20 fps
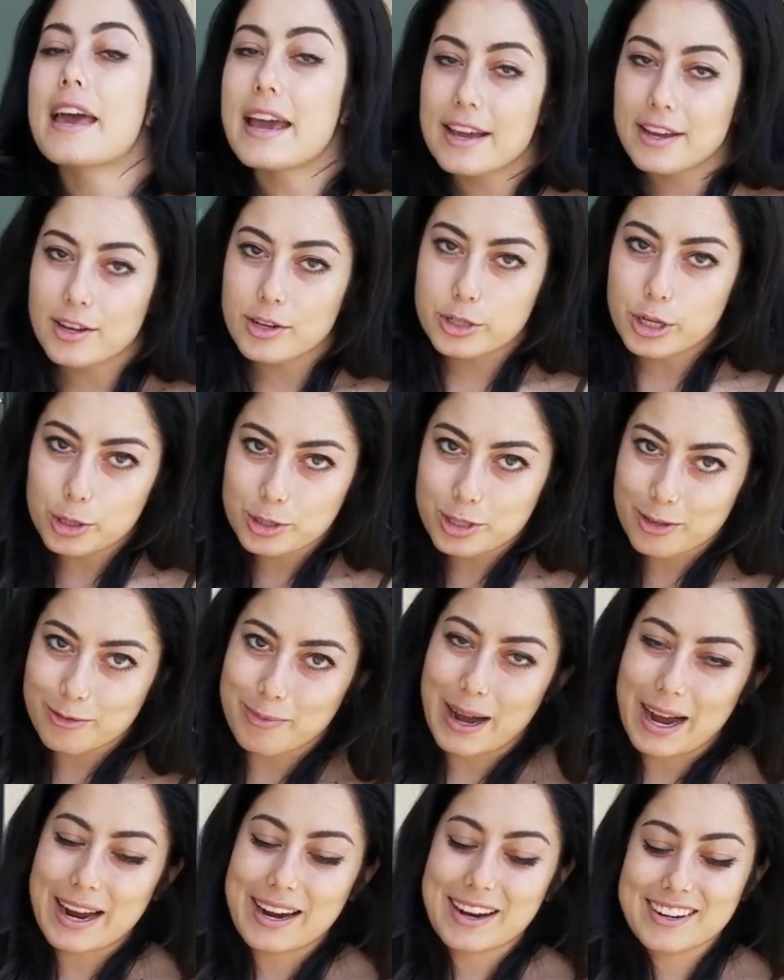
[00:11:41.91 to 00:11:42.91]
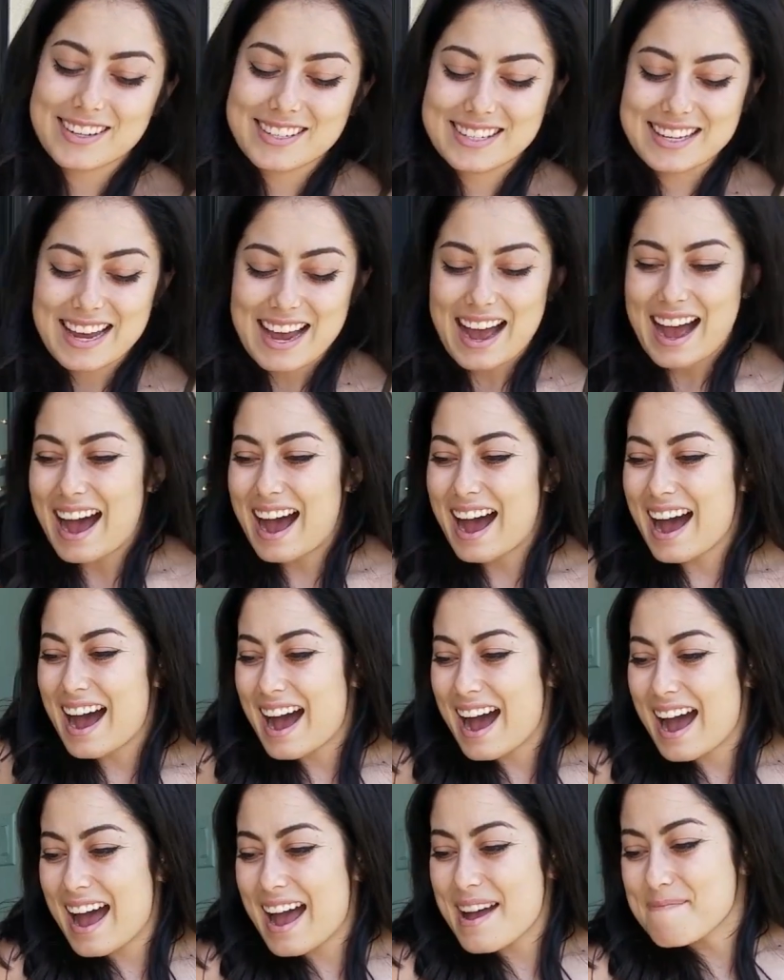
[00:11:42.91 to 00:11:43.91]
Thank you, Joseph Myers.
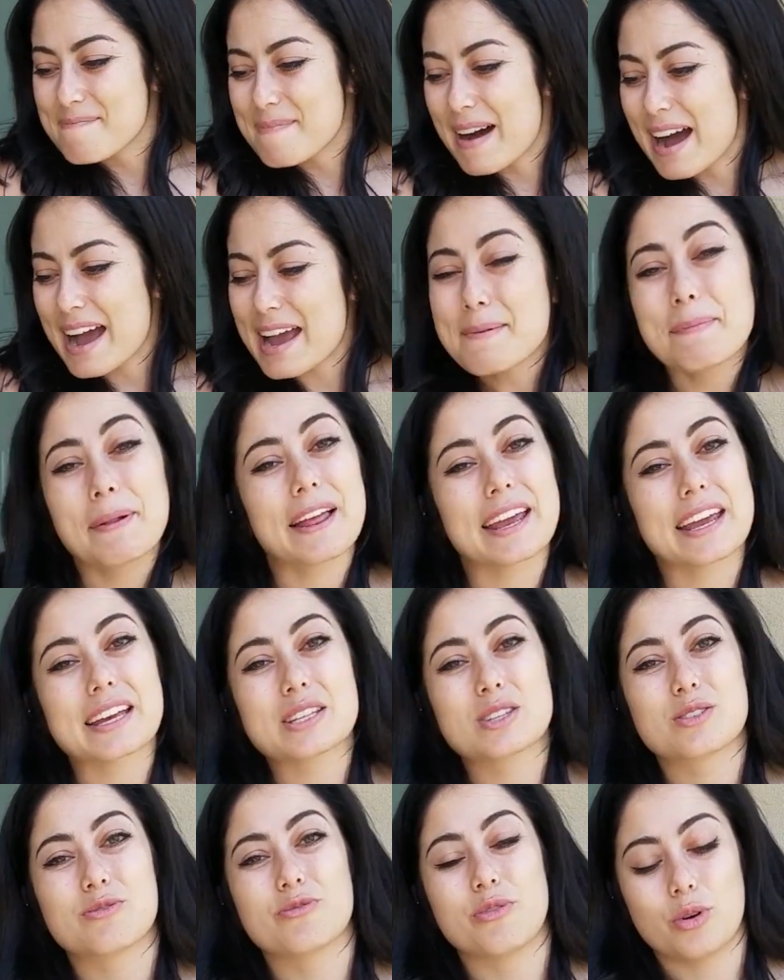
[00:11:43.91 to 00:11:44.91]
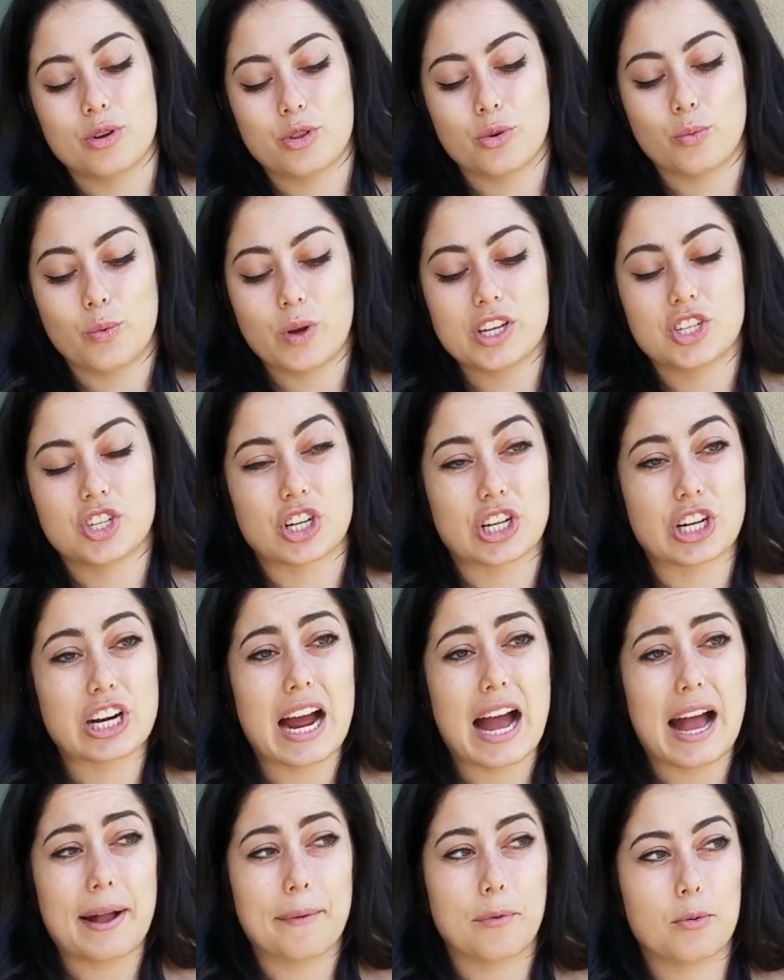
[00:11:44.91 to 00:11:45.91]
Uh, my plans for the
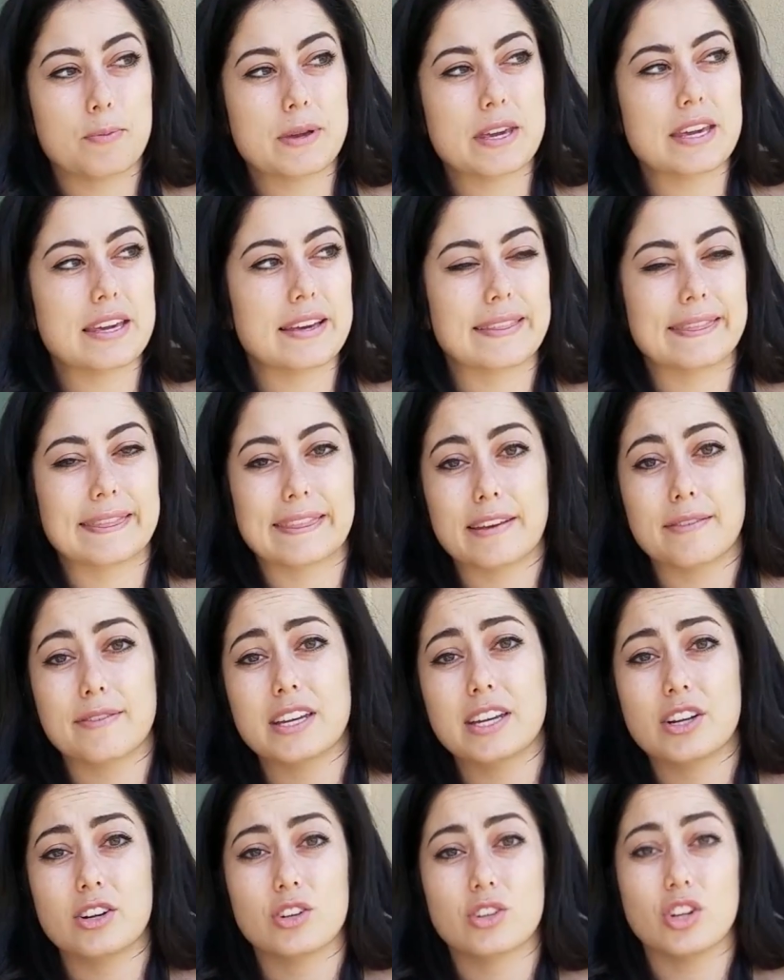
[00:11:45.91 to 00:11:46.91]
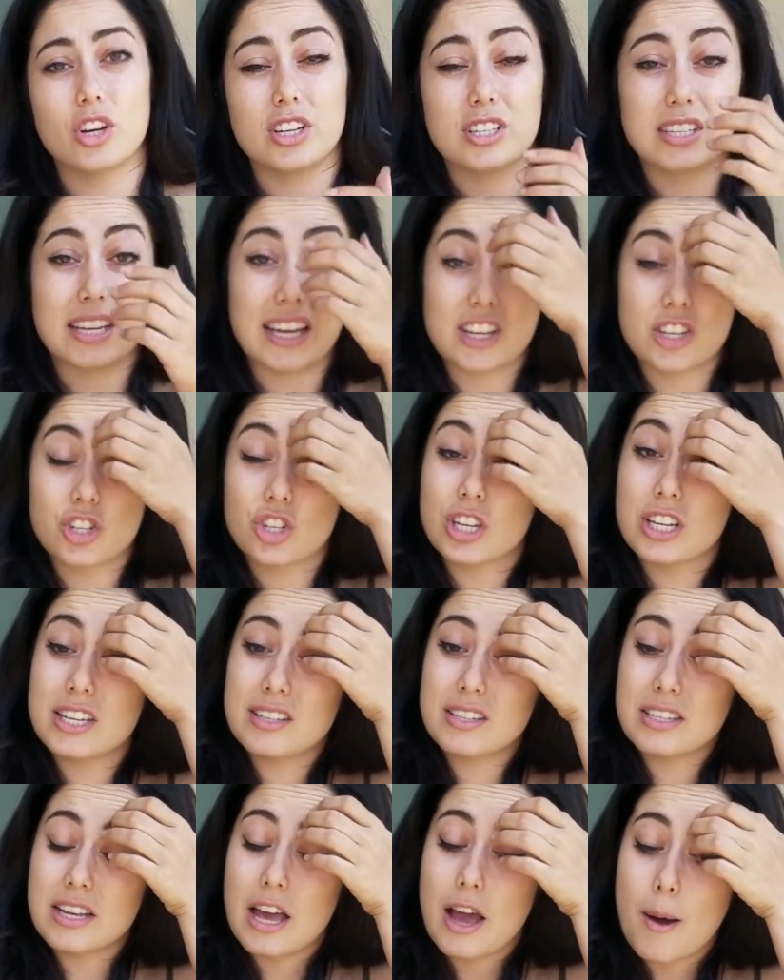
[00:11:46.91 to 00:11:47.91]
winter, I will be living here in Los
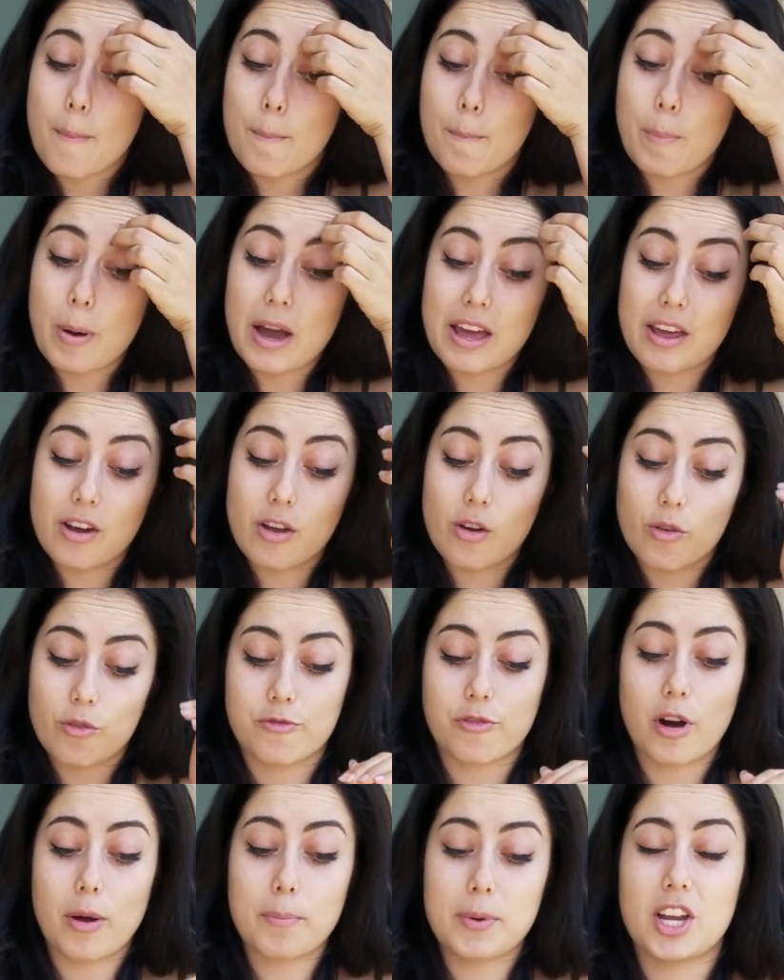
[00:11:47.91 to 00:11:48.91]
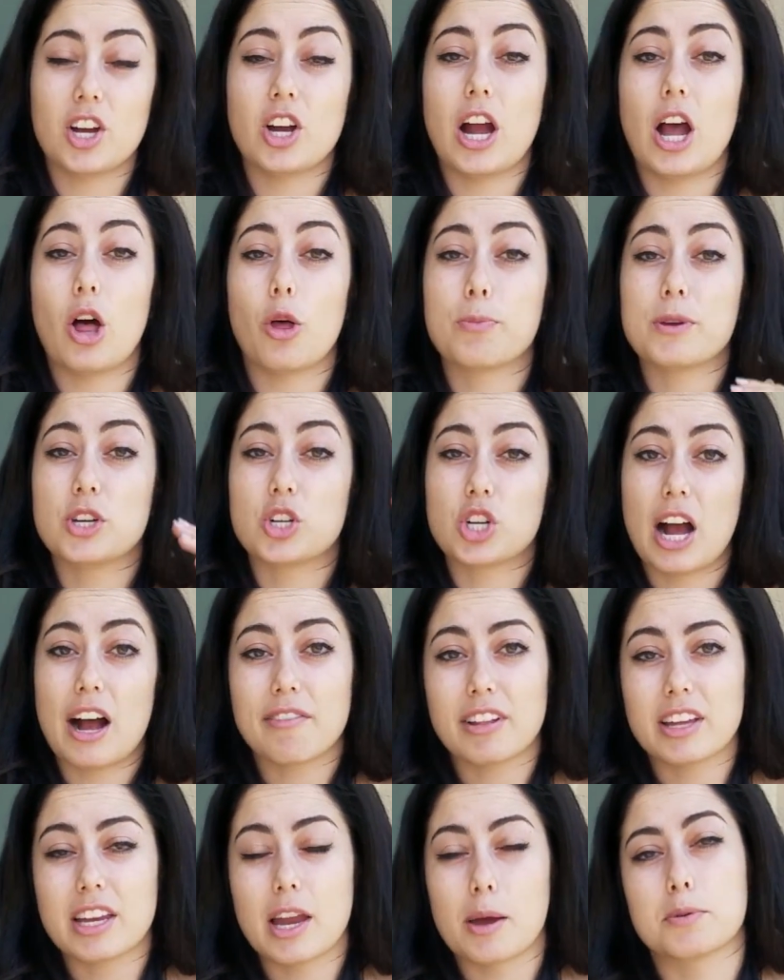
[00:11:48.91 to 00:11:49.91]
Angeles, but from here, I'll be
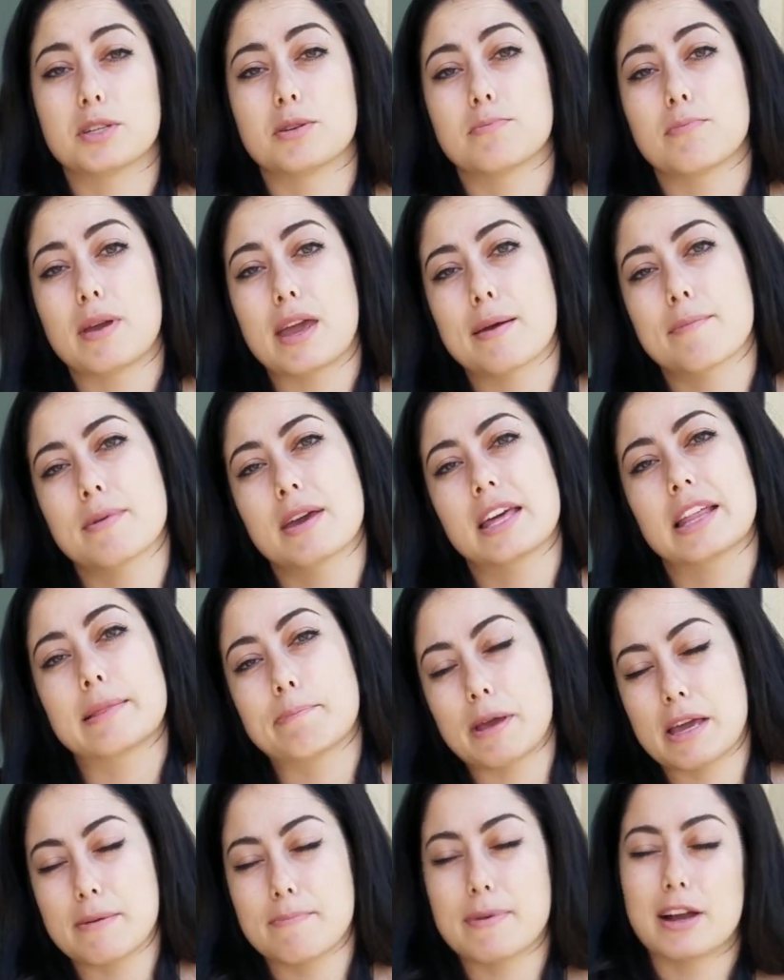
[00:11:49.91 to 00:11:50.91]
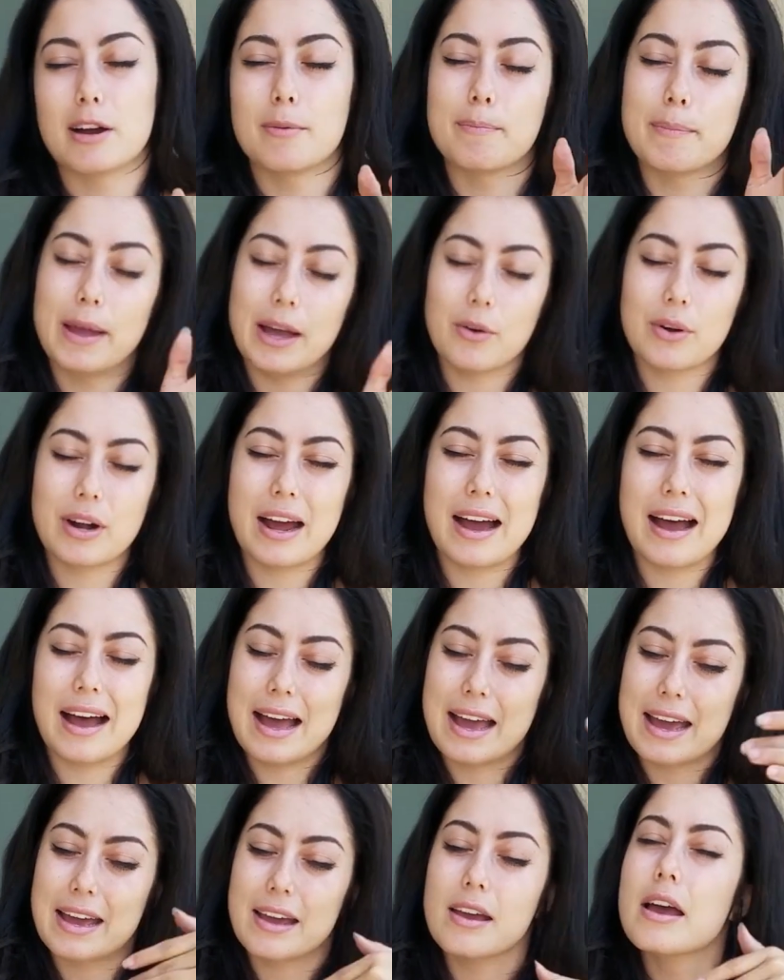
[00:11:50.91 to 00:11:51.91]
traveling up to Mammoth, Big Bear, Mountain
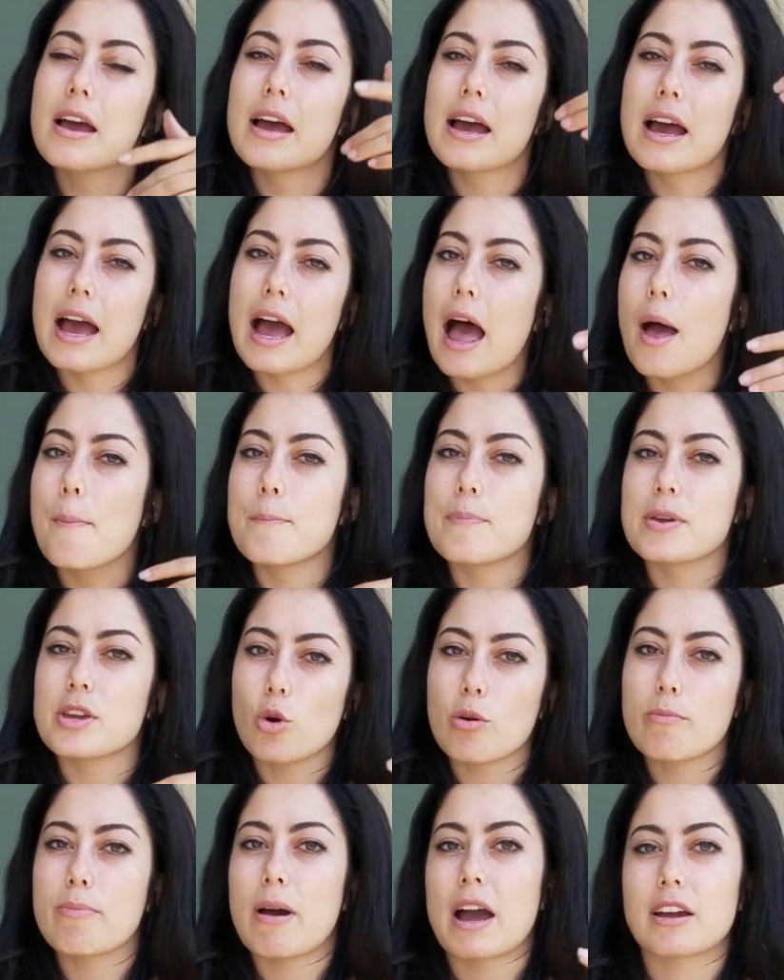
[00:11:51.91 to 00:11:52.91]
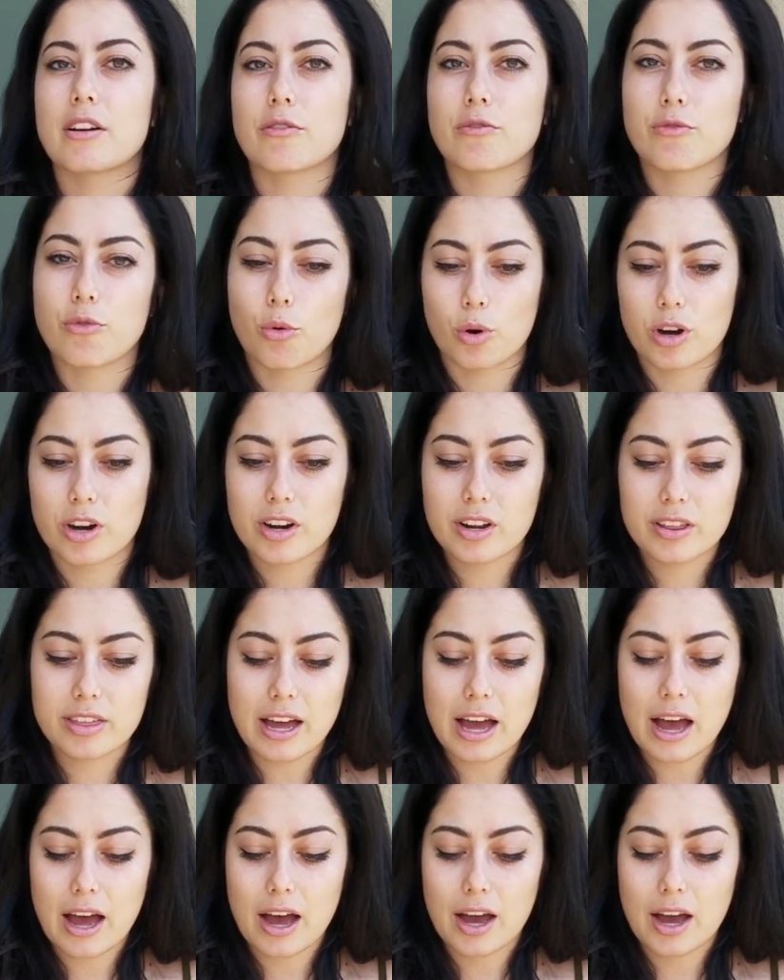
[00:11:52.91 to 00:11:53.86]
High, and be going back and forth.